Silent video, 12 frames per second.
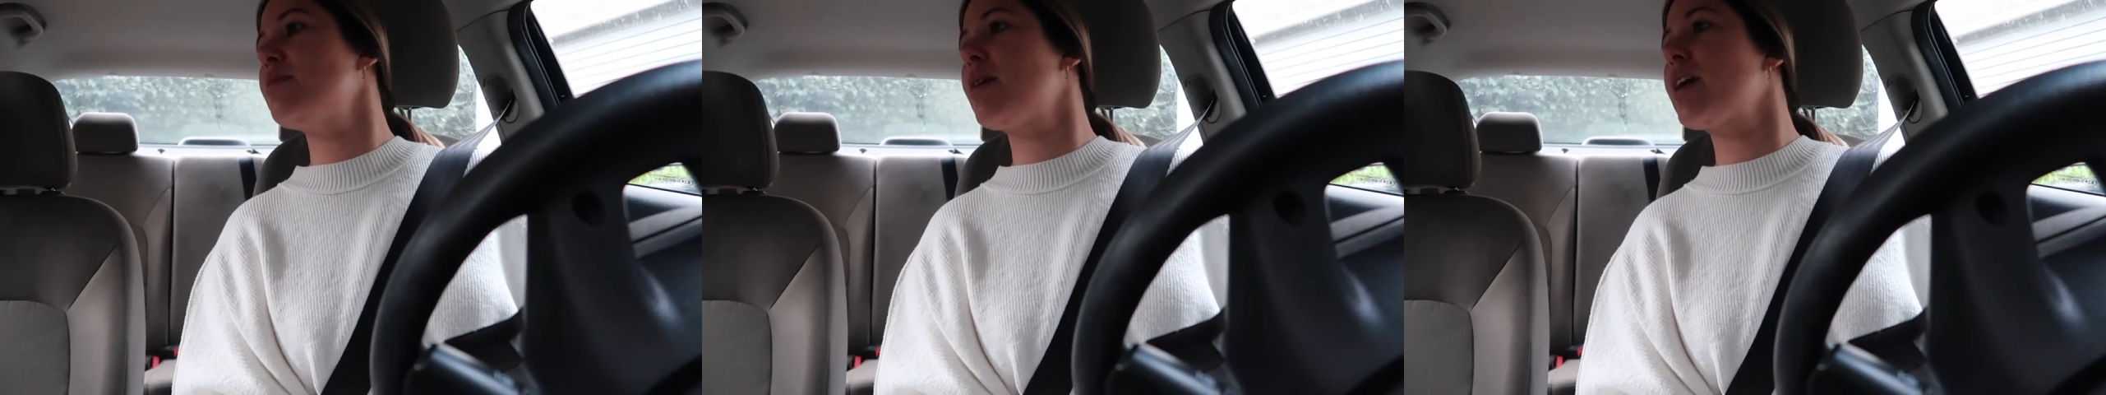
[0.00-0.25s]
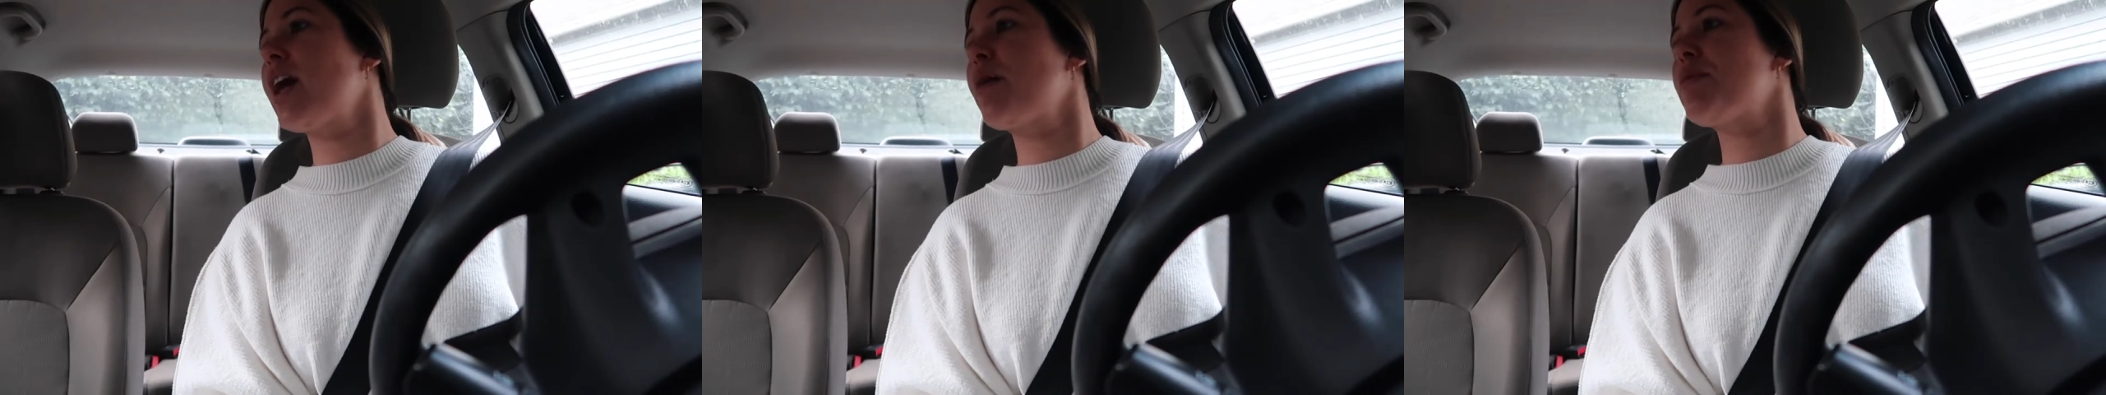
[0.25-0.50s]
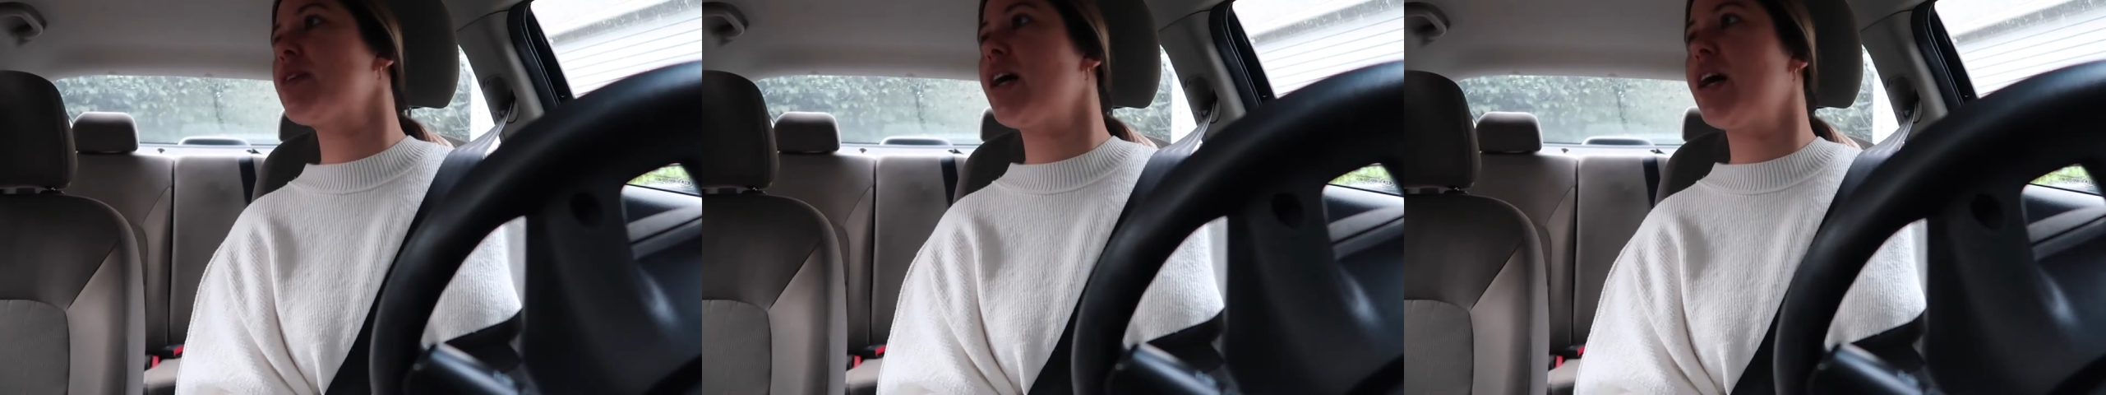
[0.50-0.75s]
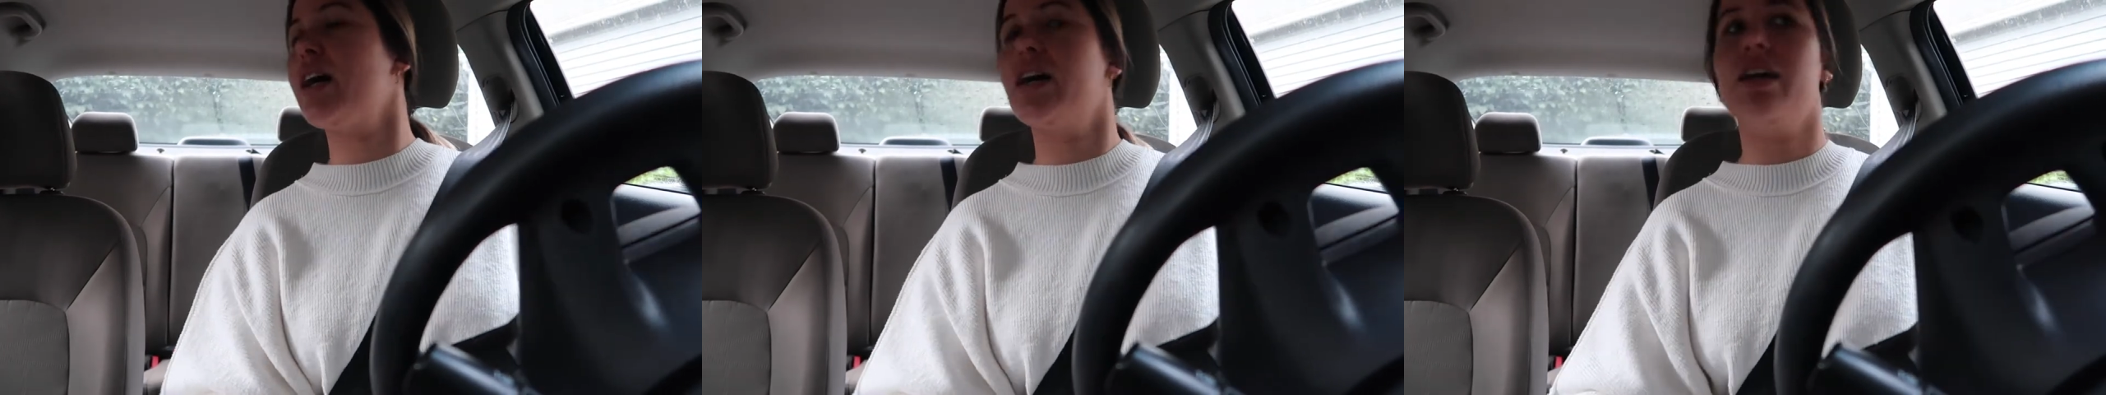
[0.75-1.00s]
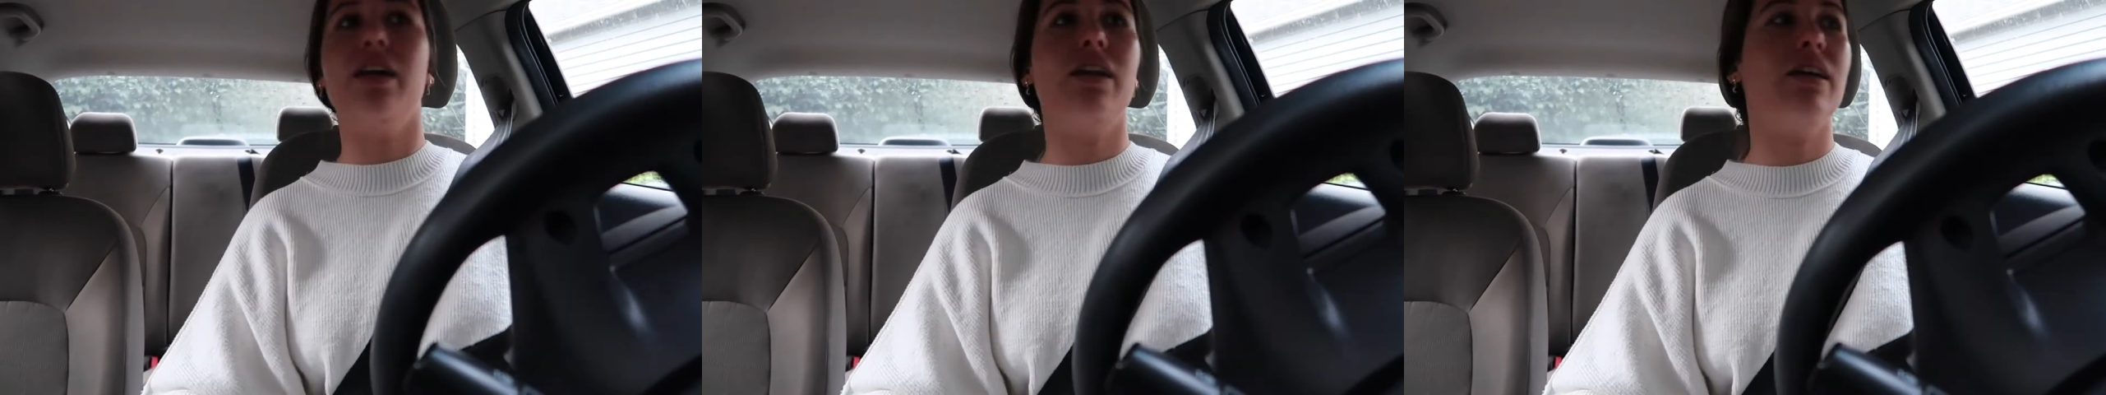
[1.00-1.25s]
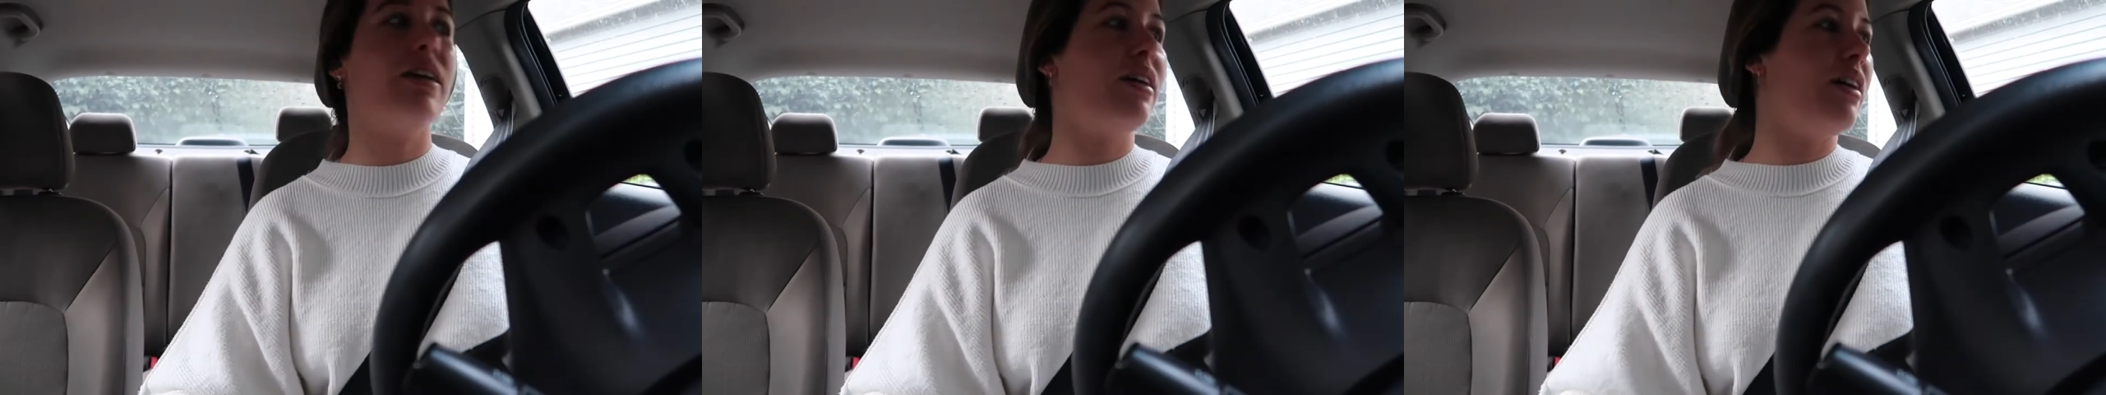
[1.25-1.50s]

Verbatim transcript: my camera died